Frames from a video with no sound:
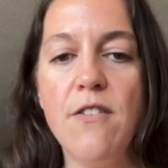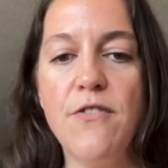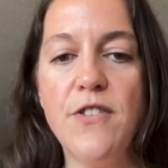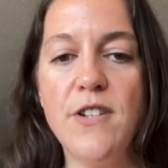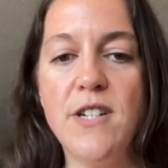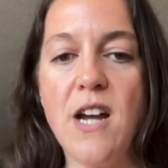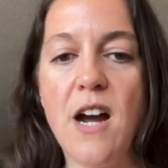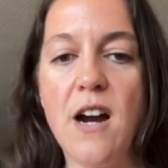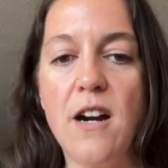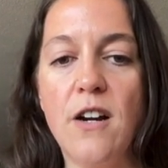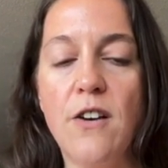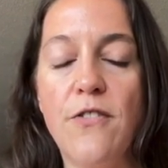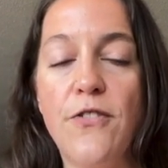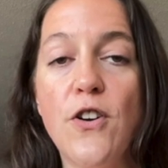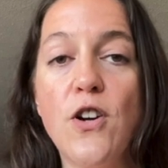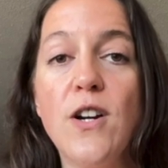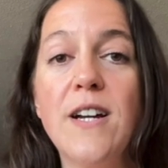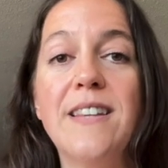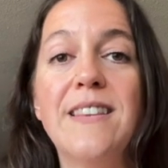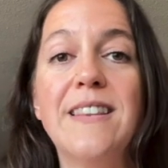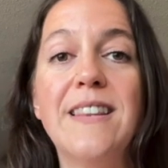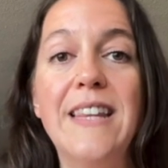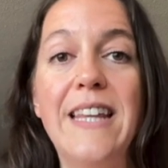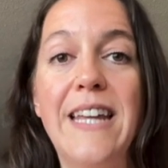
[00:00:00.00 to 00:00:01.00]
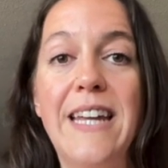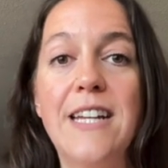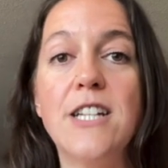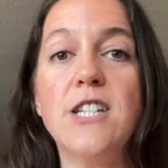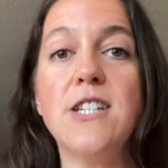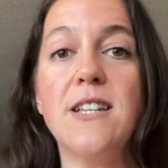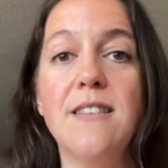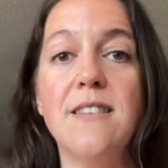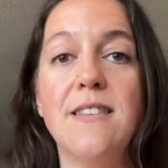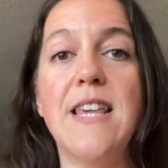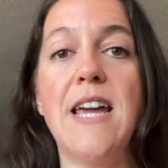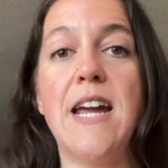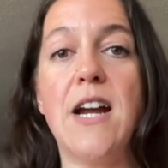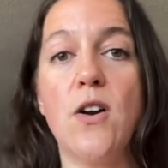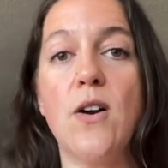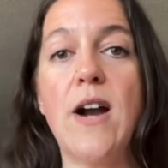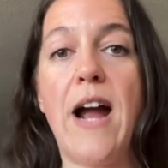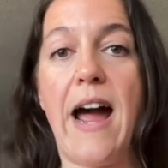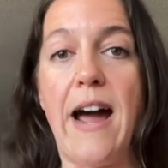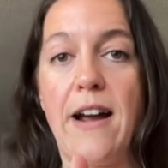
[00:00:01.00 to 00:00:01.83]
photographer and link to their